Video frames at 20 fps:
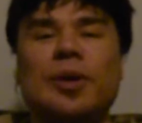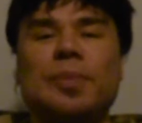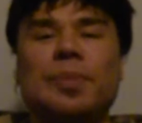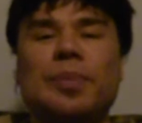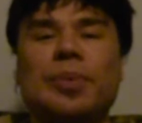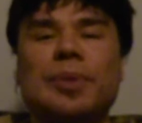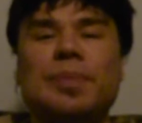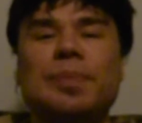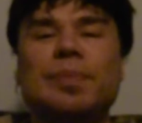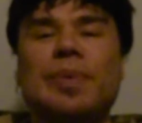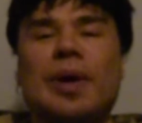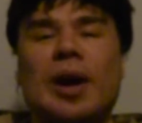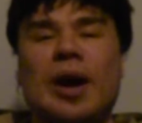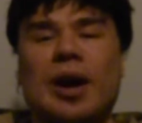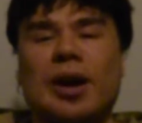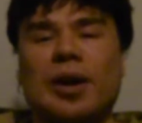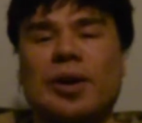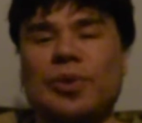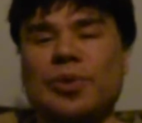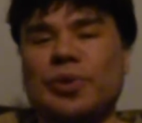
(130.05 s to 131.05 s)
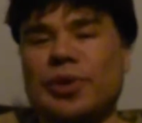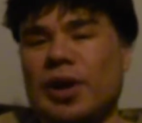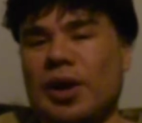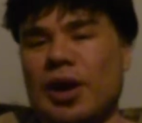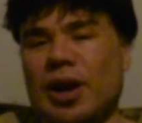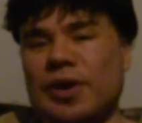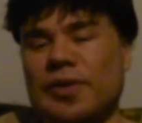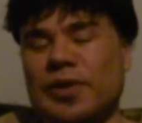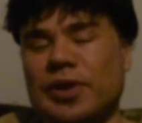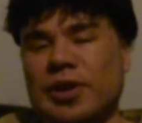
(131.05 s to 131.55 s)
prepared of their
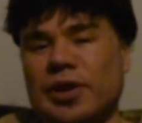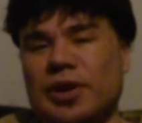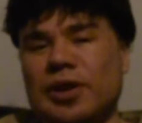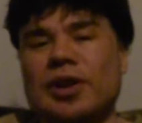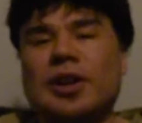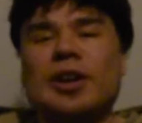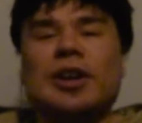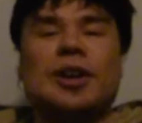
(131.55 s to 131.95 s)
life here,